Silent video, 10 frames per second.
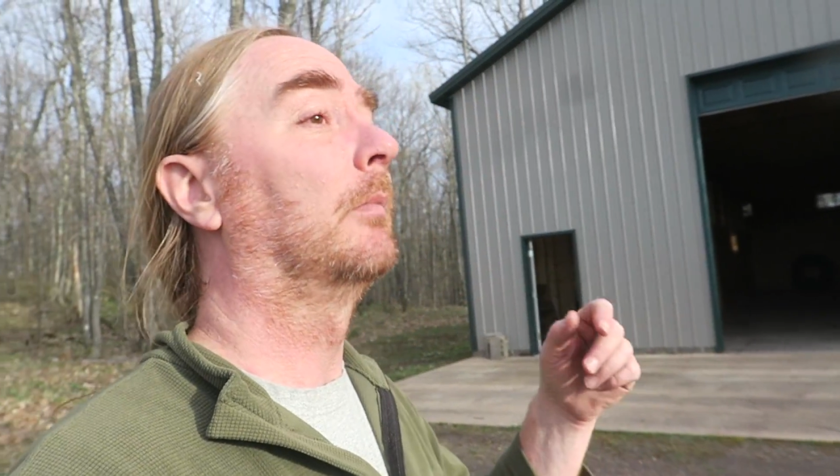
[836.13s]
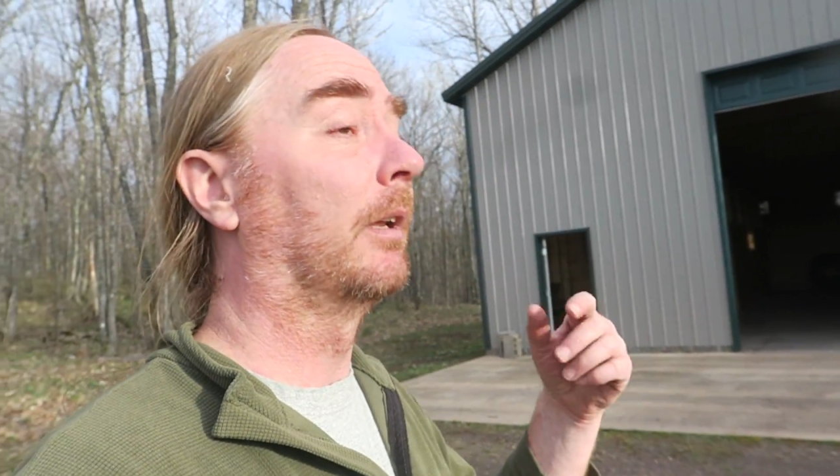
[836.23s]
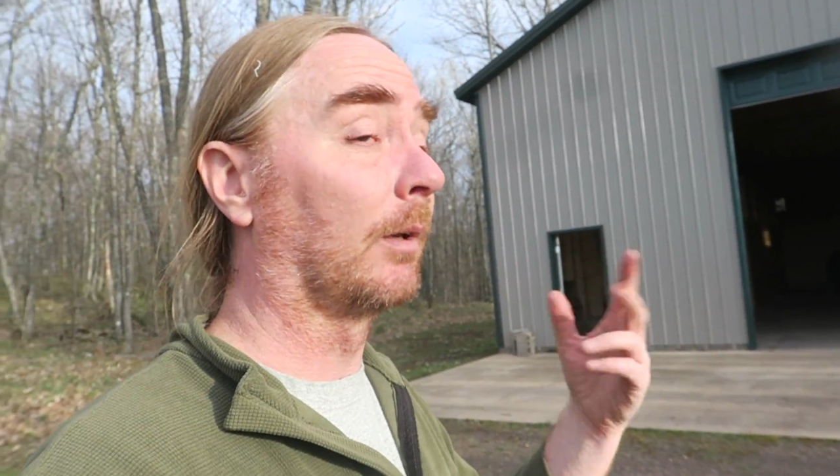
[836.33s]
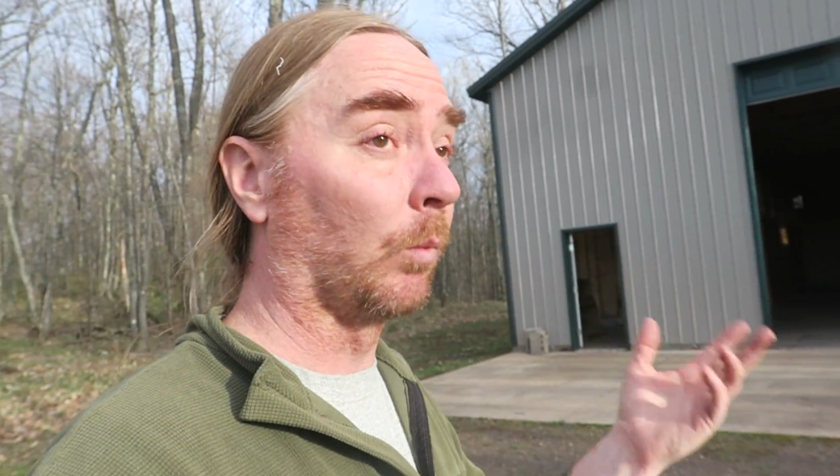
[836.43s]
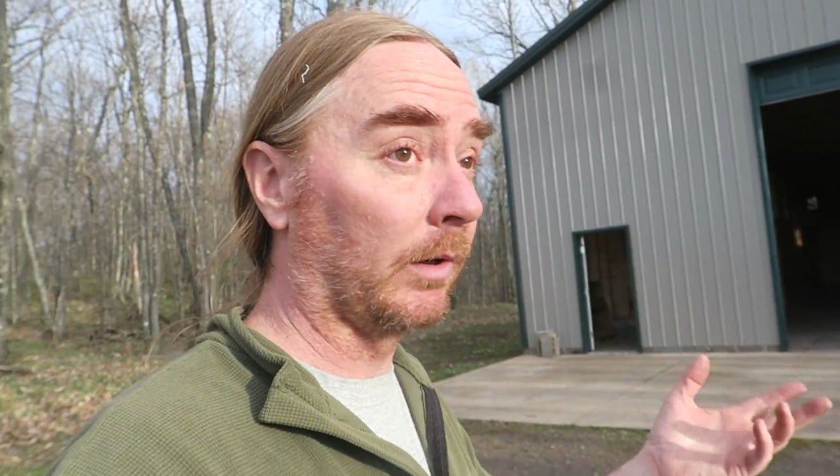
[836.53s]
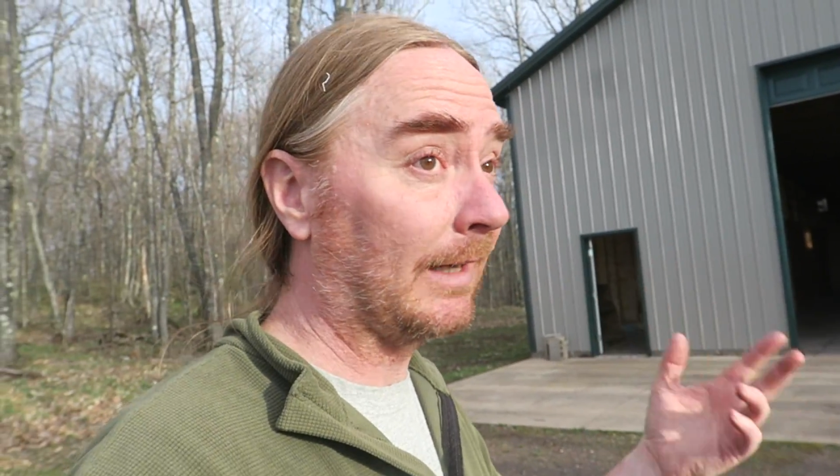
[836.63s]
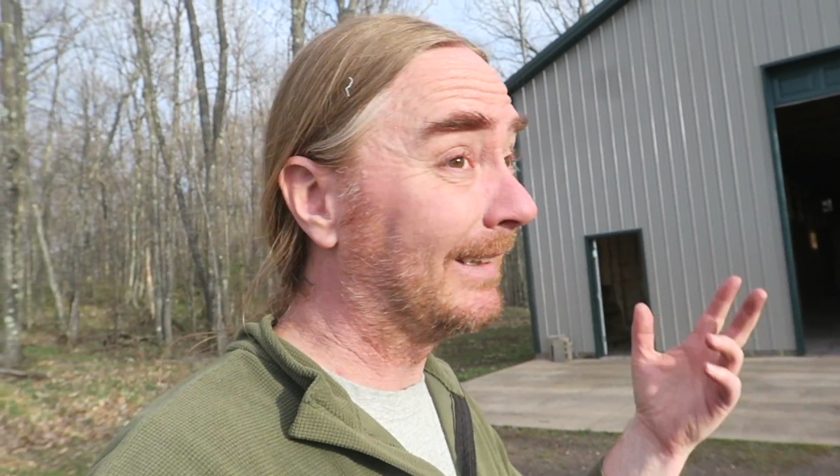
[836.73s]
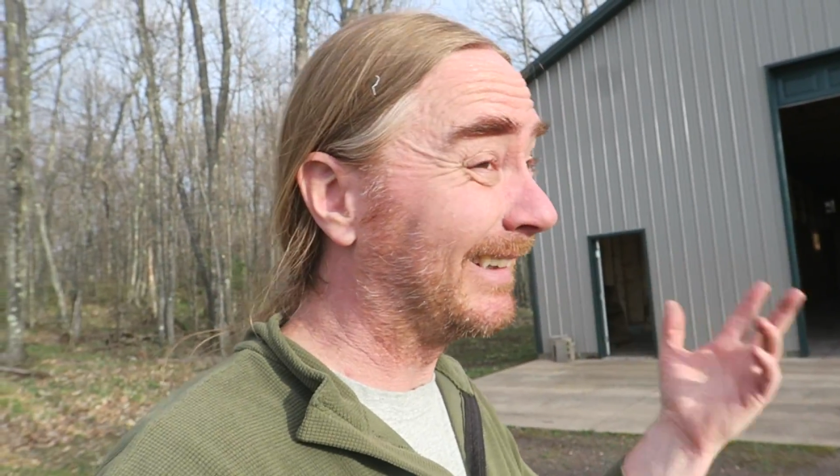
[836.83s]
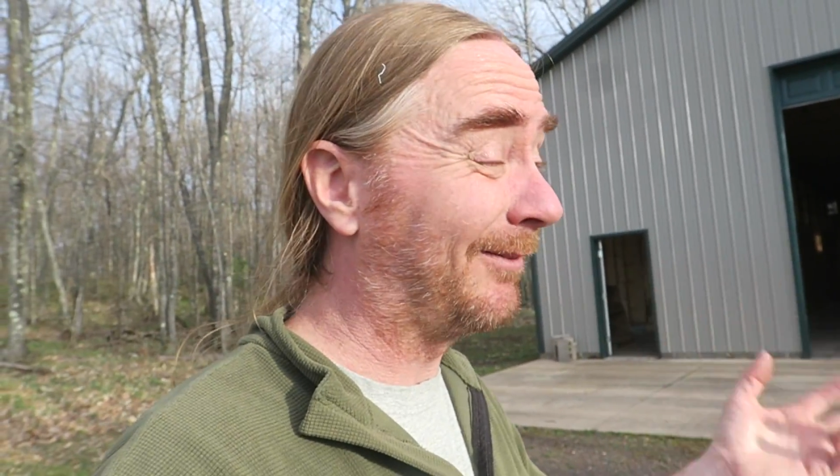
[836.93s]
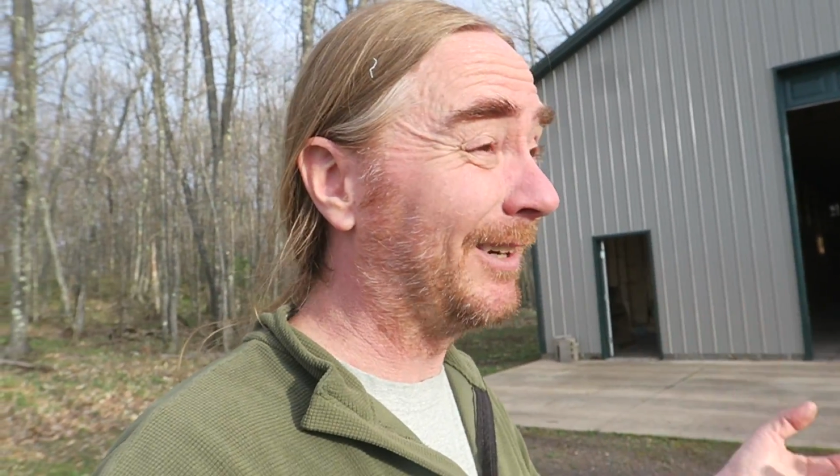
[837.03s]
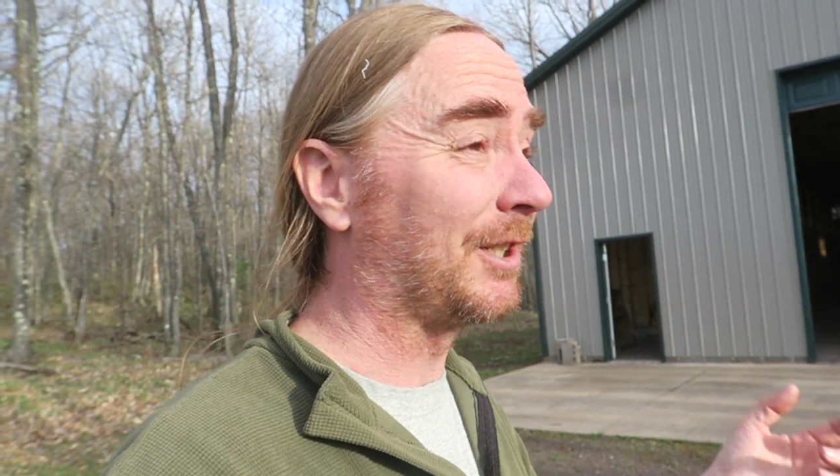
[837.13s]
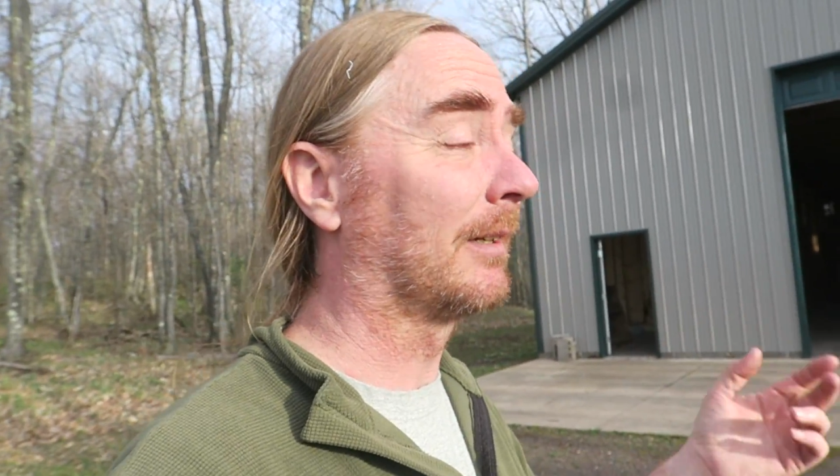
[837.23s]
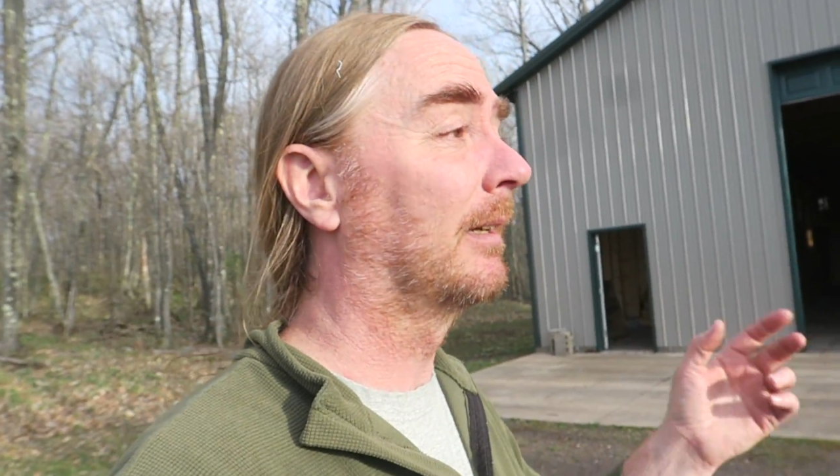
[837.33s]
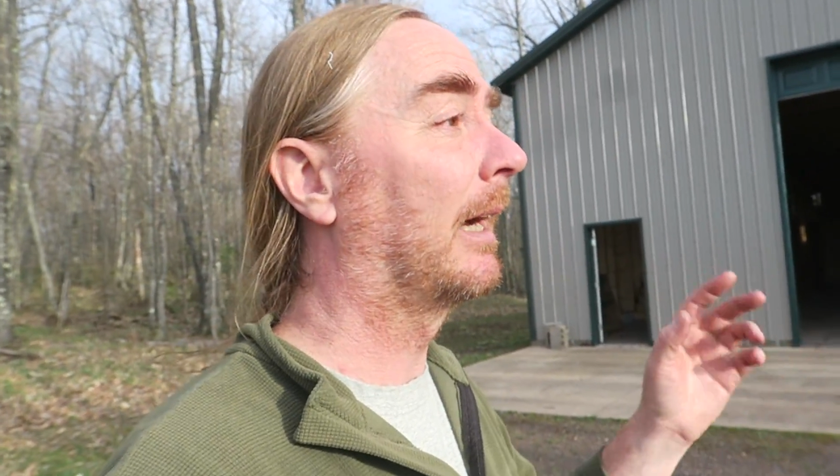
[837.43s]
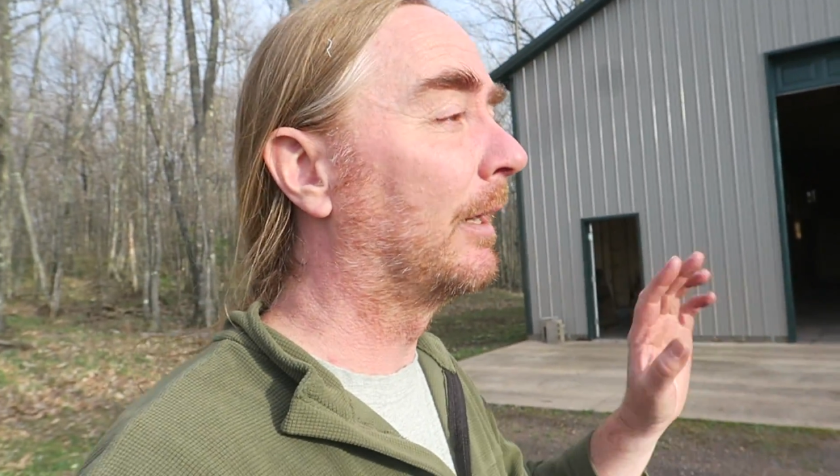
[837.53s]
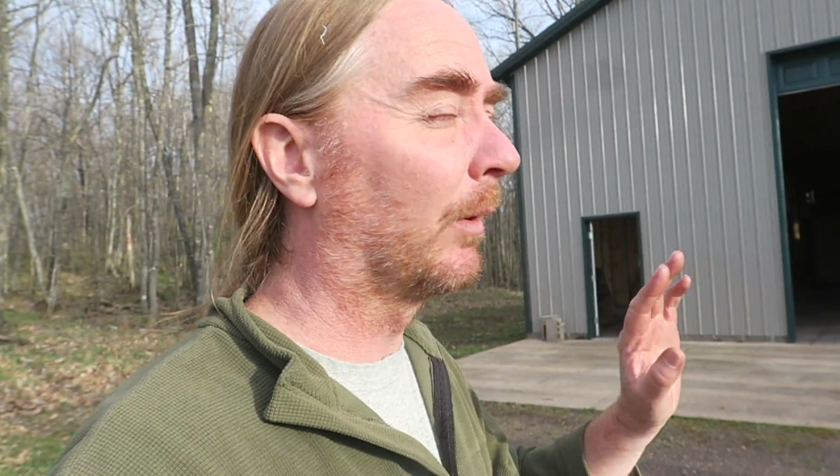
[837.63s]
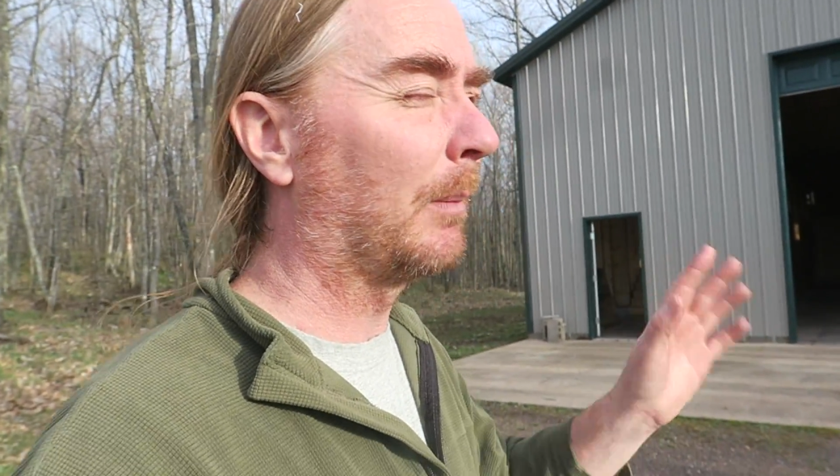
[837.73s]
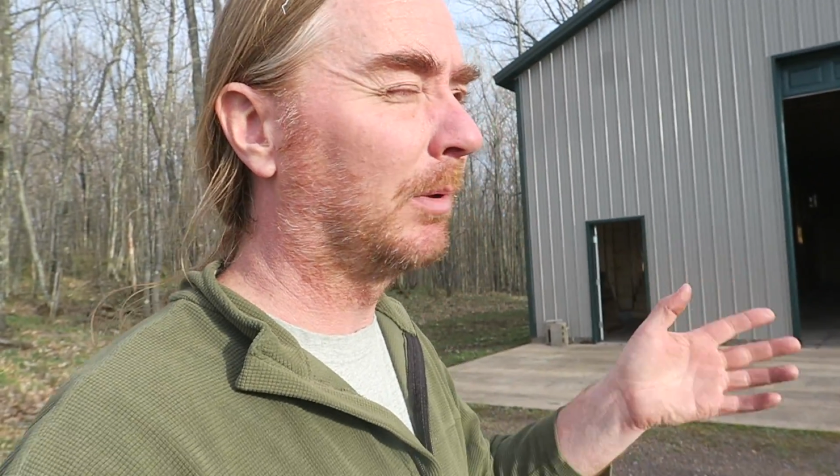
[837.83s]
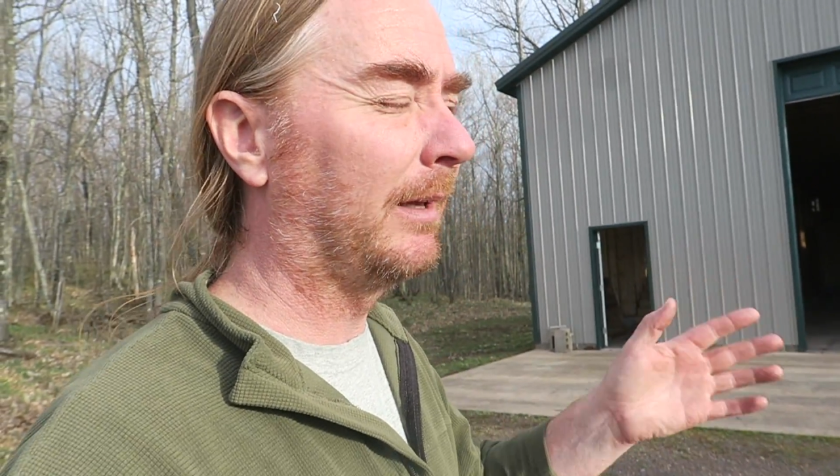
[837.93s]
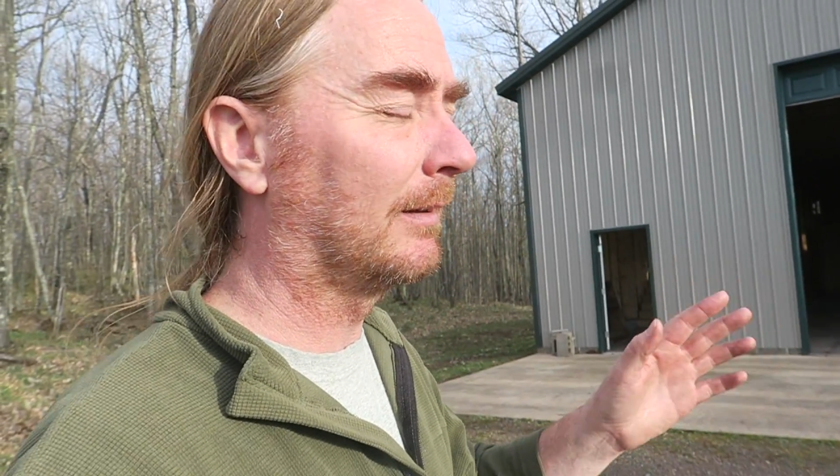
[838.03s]
Does it work? Is it efficient? I know
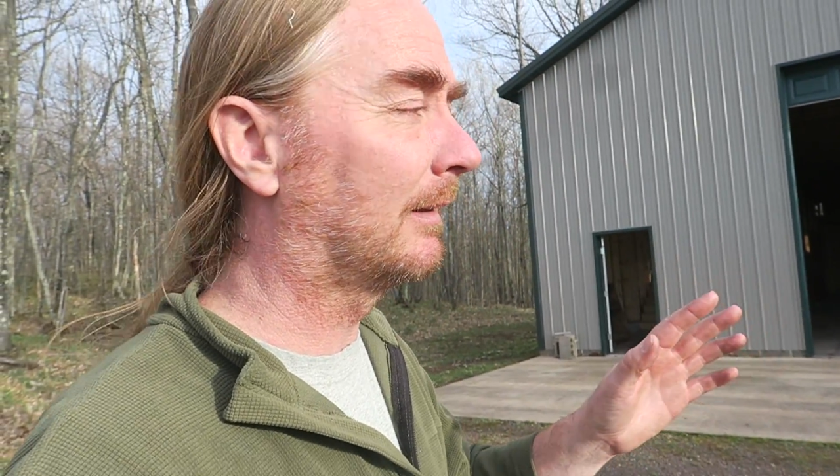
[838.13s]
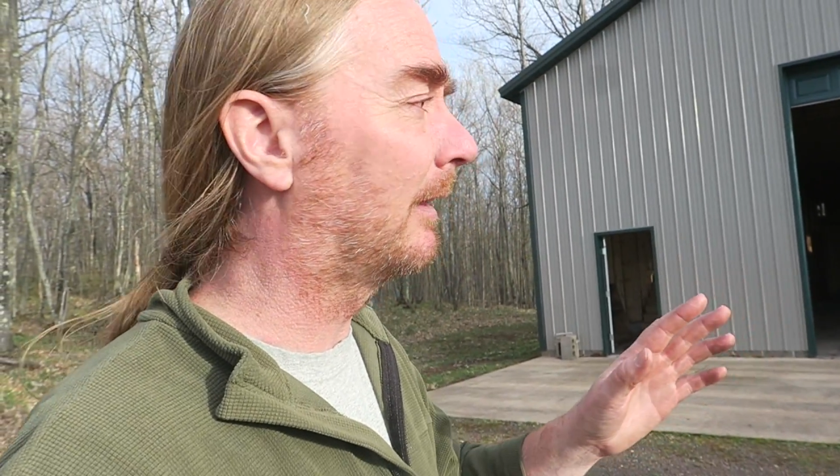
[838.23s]
that plays into